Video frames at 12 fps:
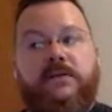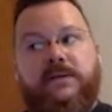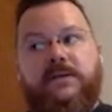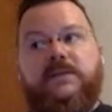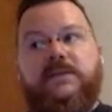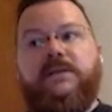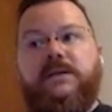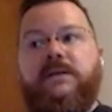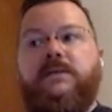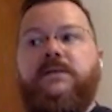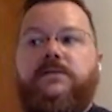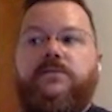So let's
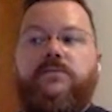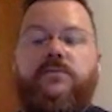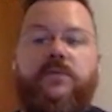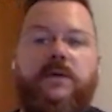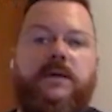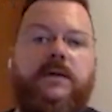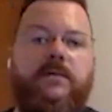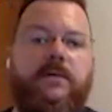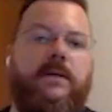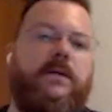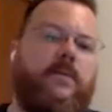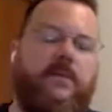consider this really,
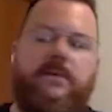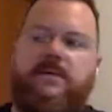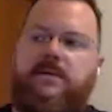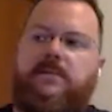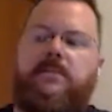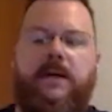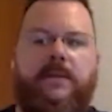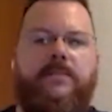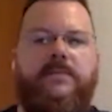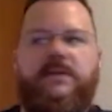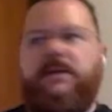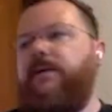really common
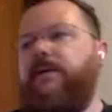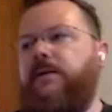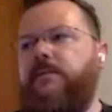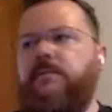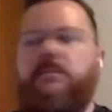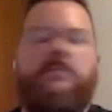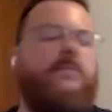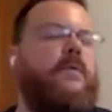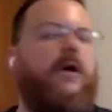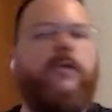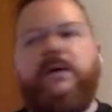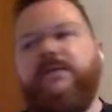scenario.
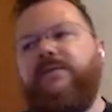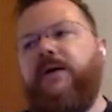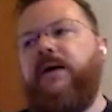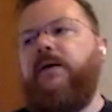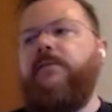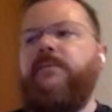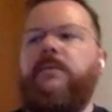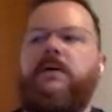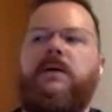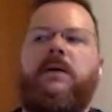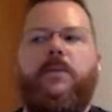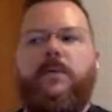We're opening a file,
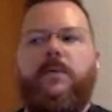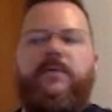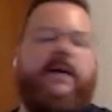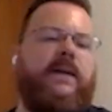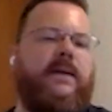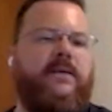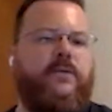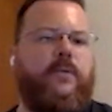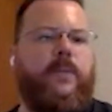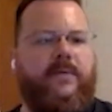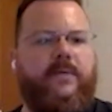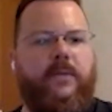we want to read it into a
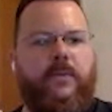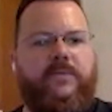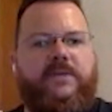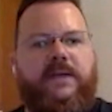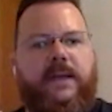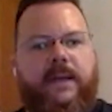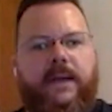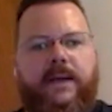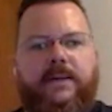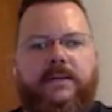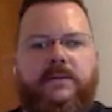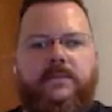buffer that we've just
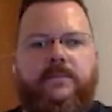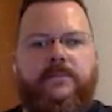allocated.